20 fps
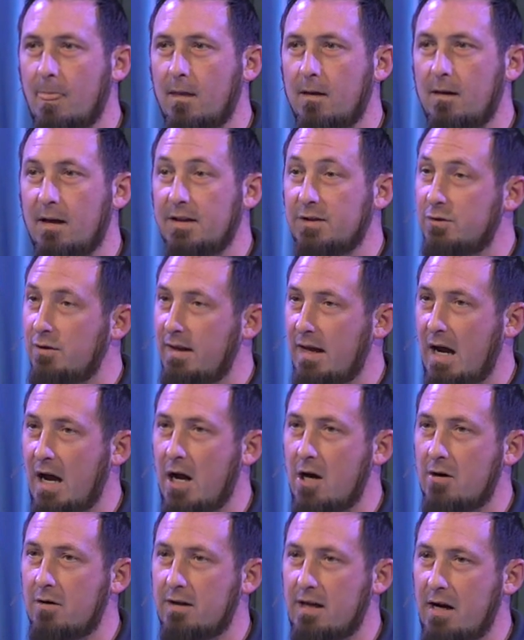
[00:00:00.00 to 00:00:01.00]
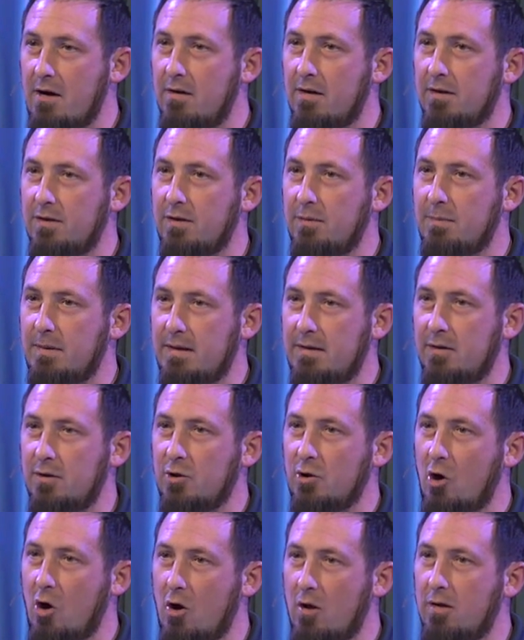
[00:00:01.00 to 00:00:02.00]
And so they hire Gary to be their
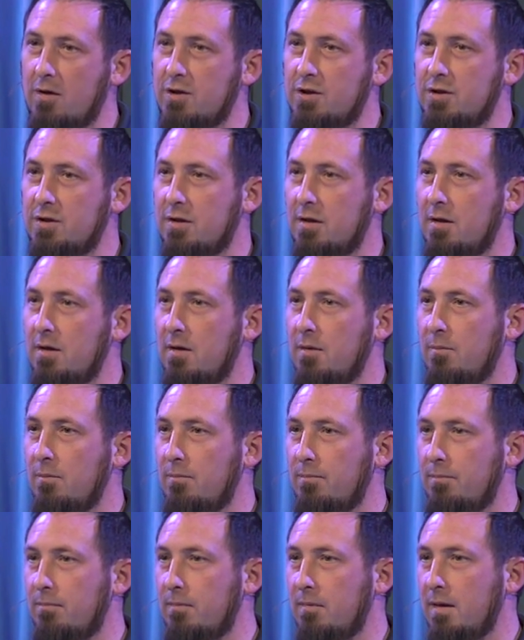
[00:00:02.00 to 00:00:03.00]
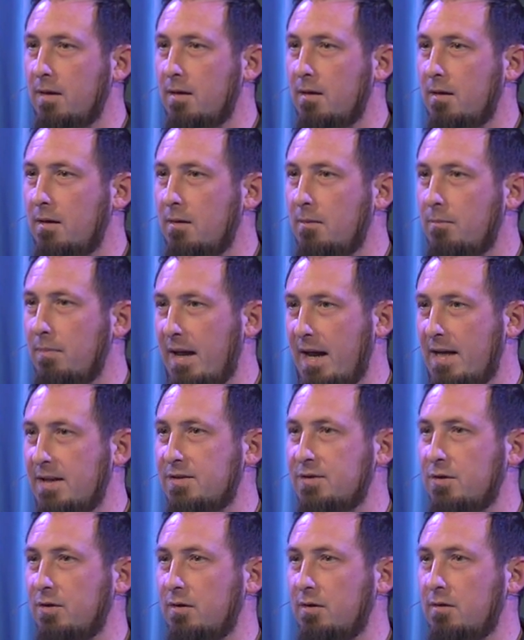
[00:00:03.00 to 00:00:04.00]
college
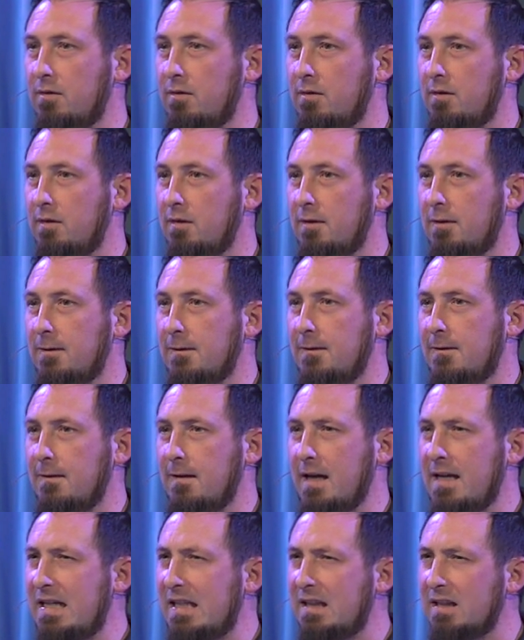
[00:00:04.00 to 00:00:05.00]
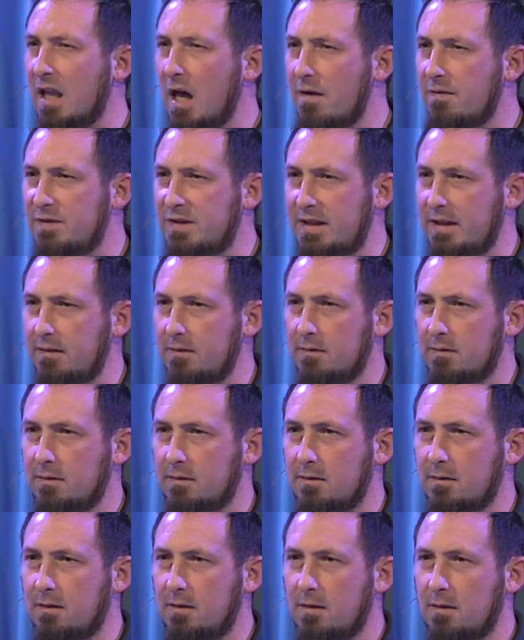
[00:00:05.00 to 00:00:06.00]
pastor. And he loves it.
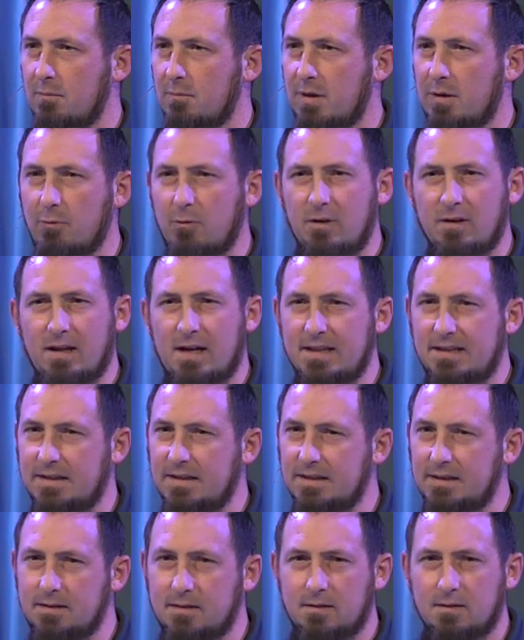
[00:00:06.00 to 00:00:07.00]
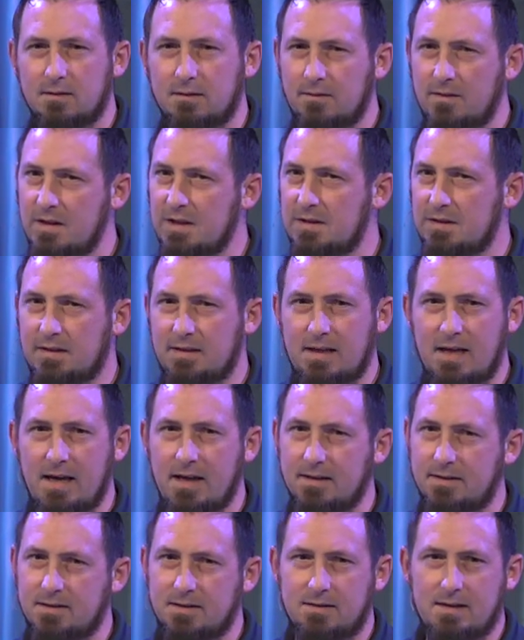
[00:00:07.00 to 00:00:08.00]
But he realizes these
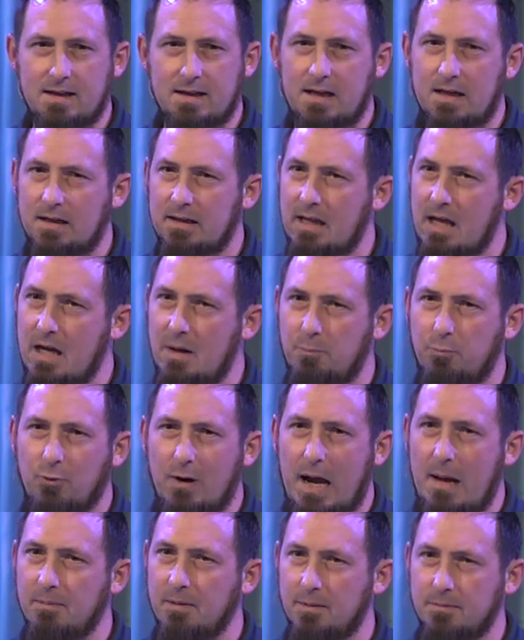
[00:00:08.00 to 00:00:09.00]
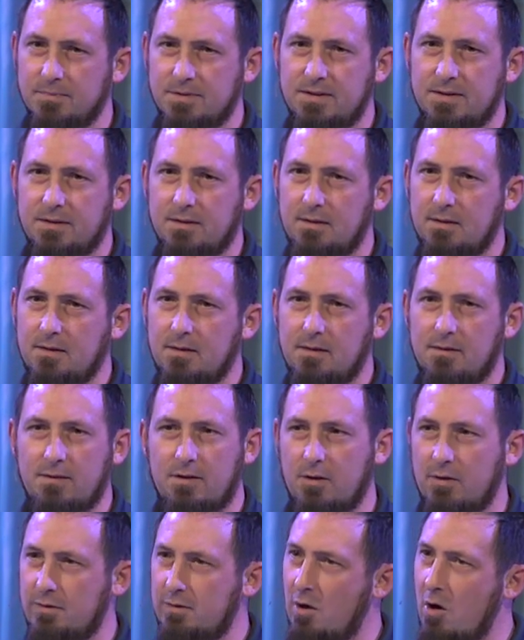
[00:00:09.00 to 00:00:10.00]
kids, they got a lot of problems.
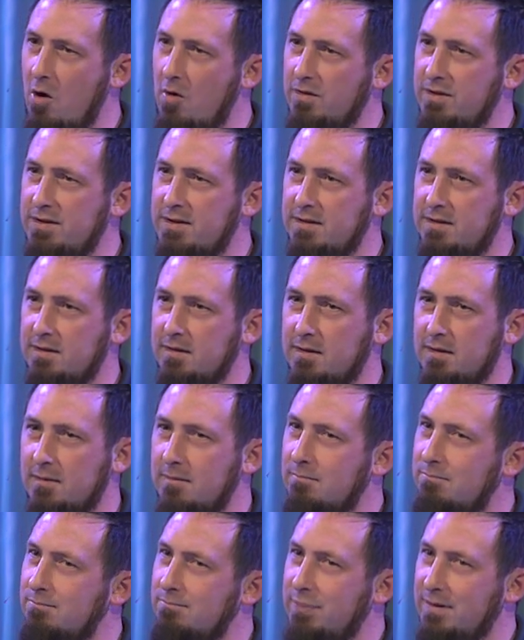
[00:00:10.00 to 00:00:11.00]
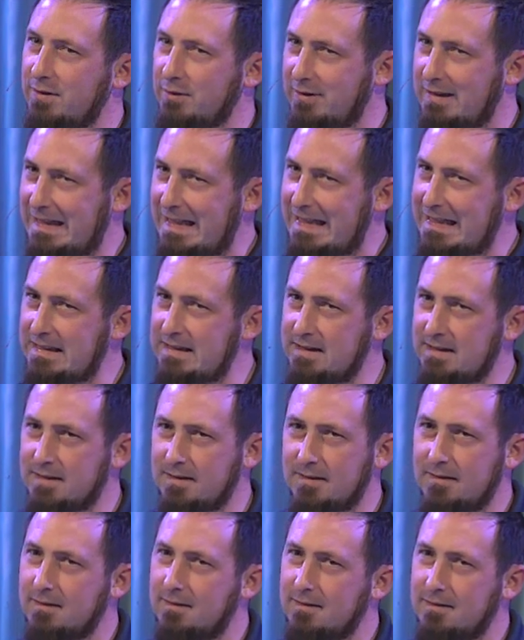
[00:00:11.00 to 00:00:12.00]
They're adults, but they're kids,
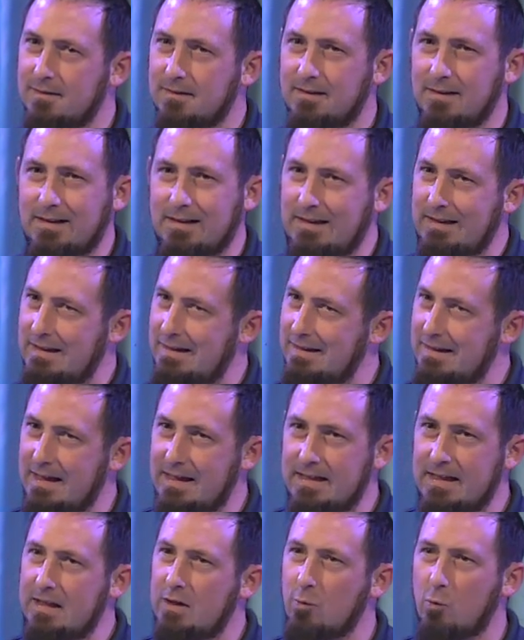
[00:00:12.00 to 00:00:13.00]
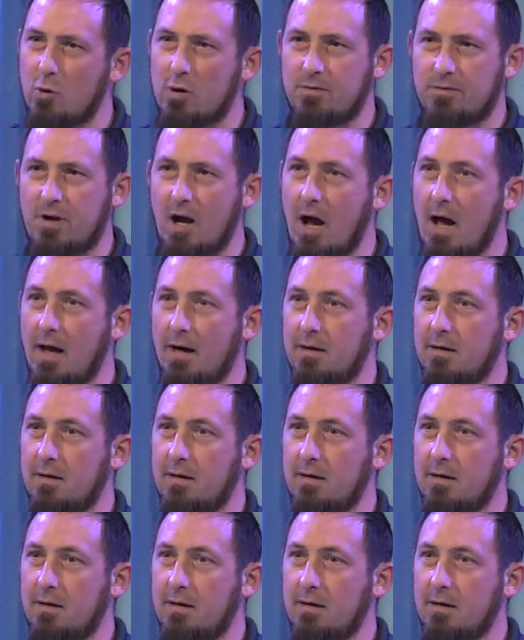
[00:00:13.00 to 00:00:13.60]
and they need the Word of God.